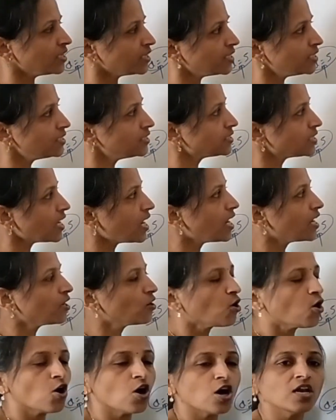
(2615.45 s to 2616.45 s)
These
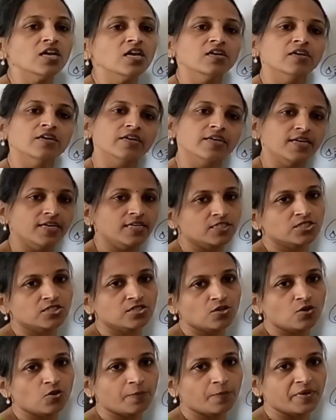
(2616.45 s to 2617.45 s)
are all
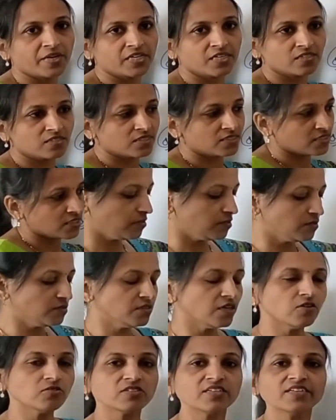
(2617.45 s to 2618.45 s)
relational operators.
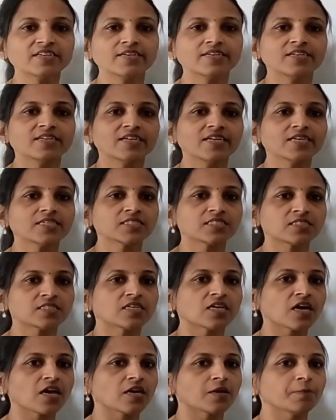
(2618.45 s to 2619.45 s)
Now the
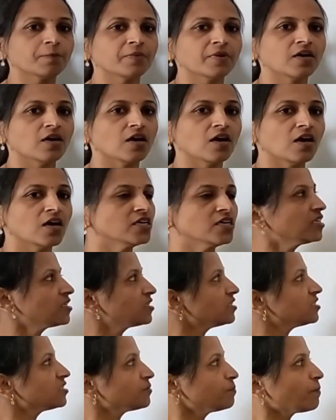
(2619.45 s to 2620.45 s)
next type
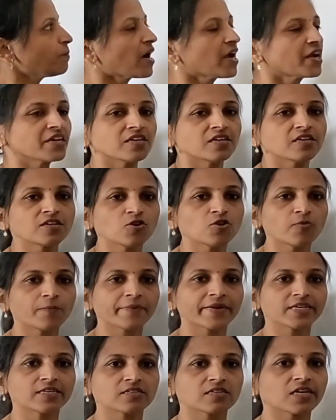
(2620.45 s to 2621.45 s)
under this binary
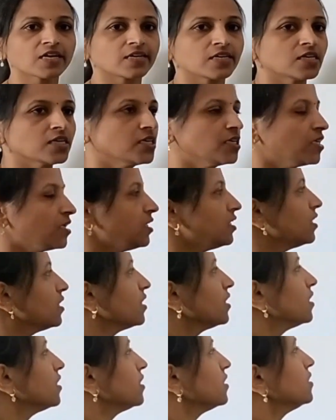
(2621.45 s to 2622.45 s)
operator category
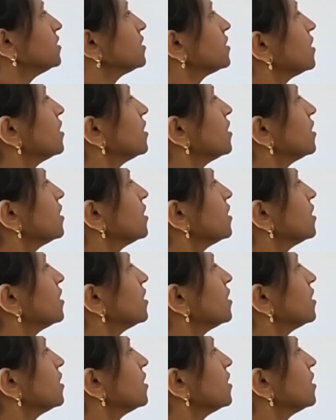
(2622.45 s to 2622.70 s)
is